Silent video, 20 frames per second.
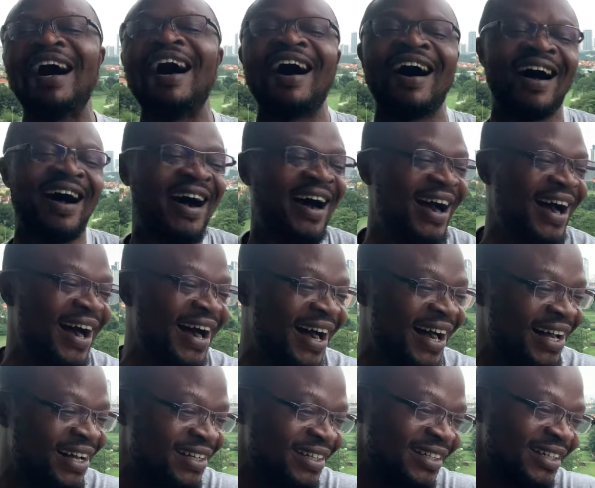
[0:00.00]

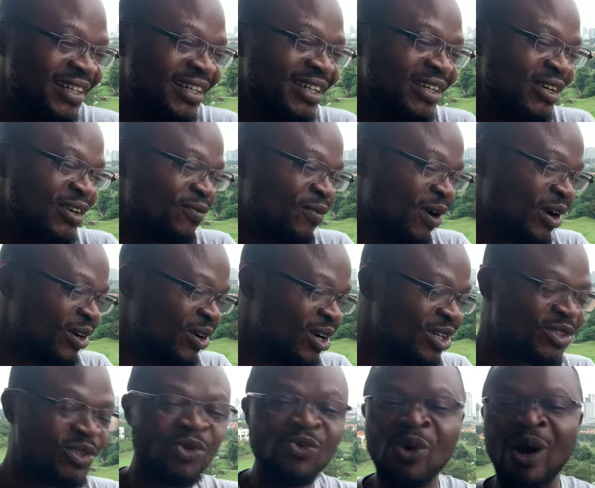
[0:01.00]
Ha! For
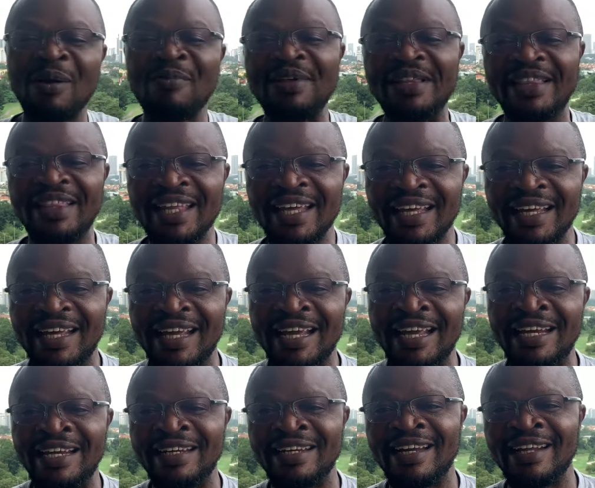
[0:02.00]
those who have been
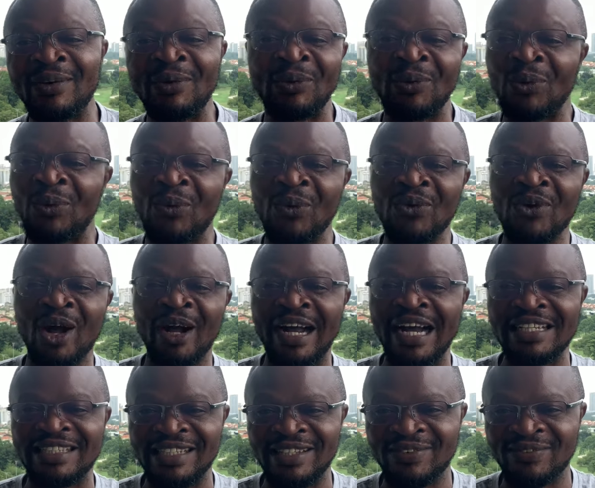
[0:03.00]
thinking Nkunku not
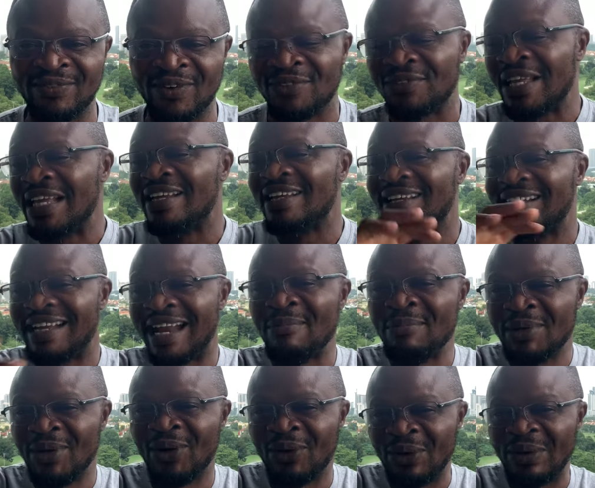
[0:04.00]
get involved, let
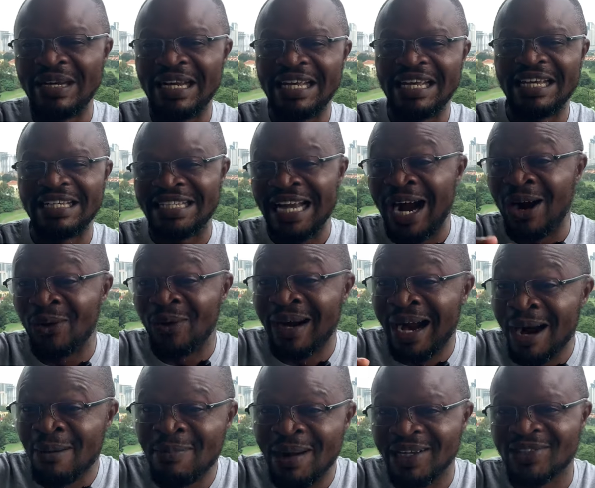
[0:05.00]
me not go there yet. I will
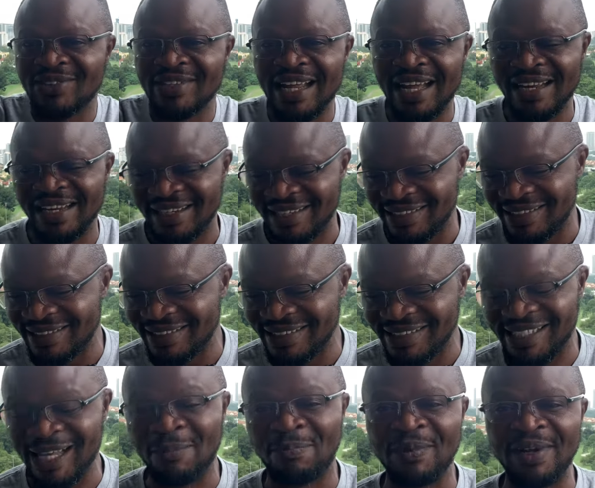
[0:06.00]
come back to that
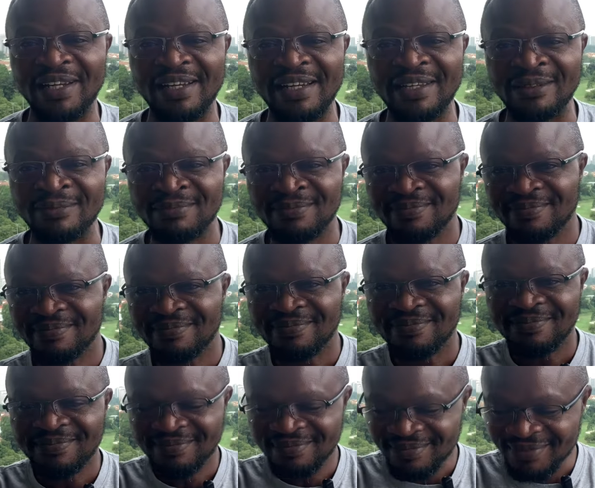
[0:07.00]
separately.
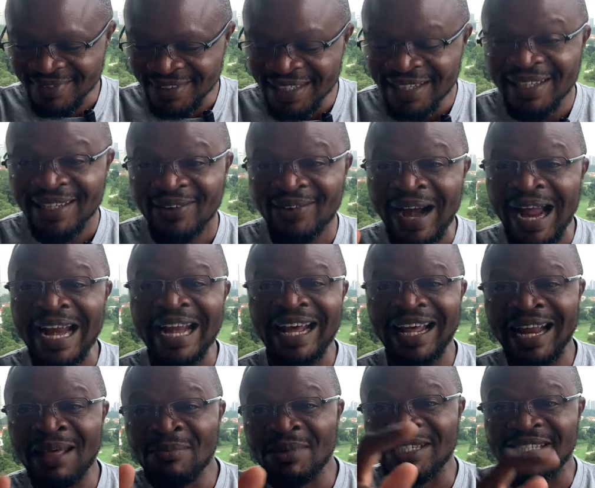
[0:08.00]
Right
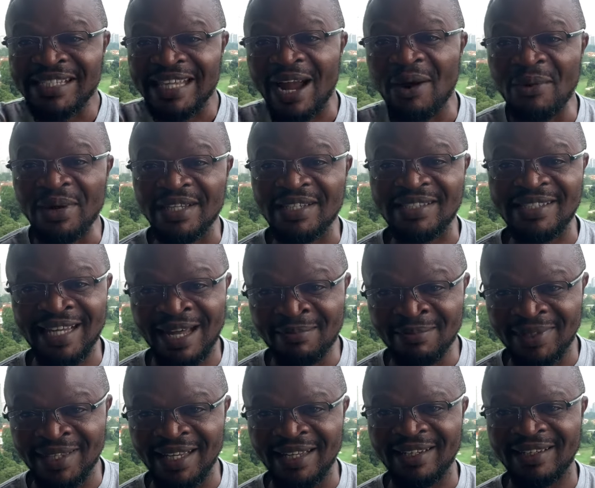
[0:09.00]
now, let me start with
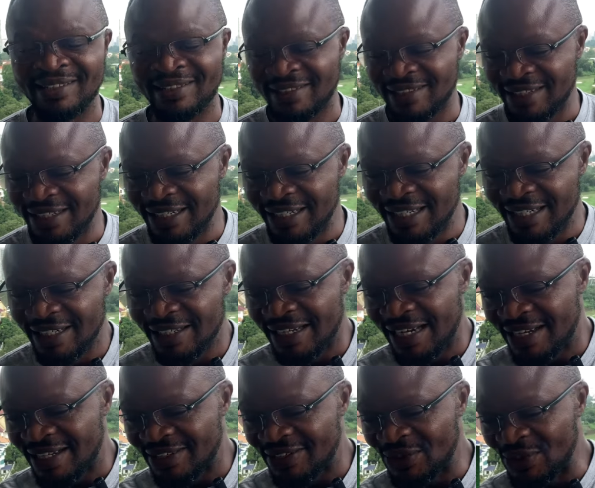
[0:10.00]
something.
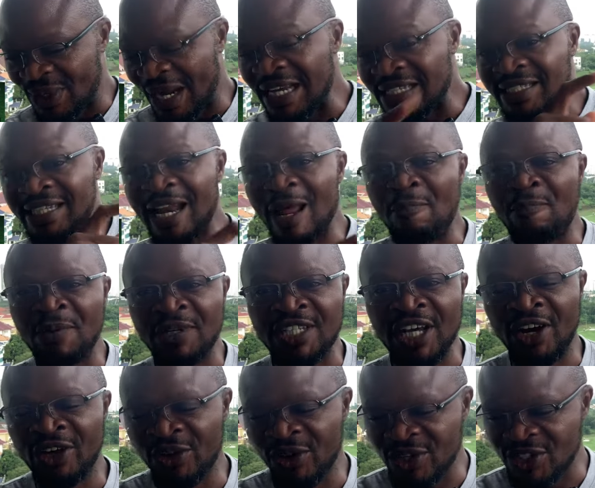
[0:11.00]
You can see the picture
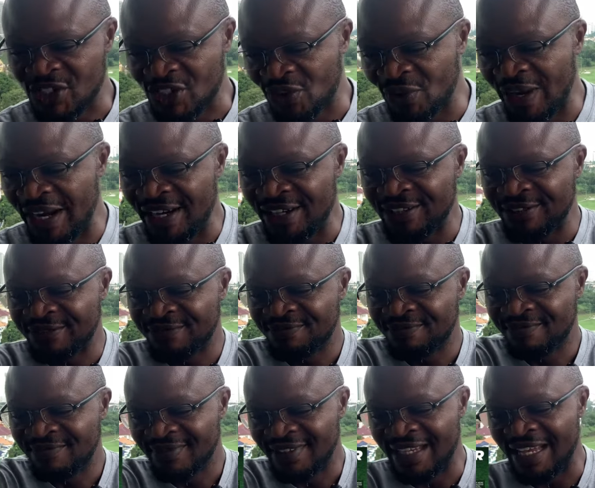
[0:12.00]
on your screen.
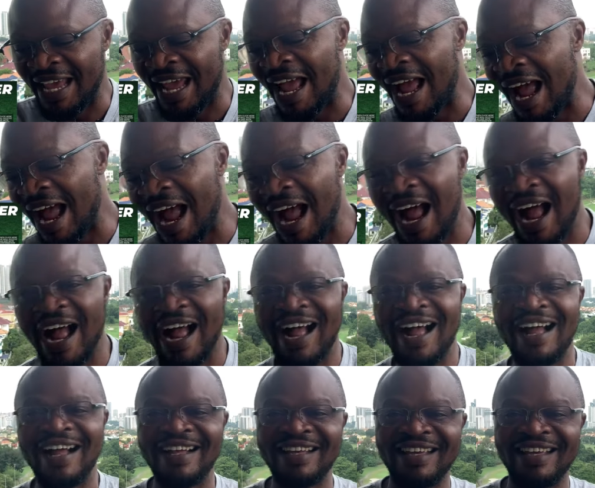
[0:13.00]
Yeah.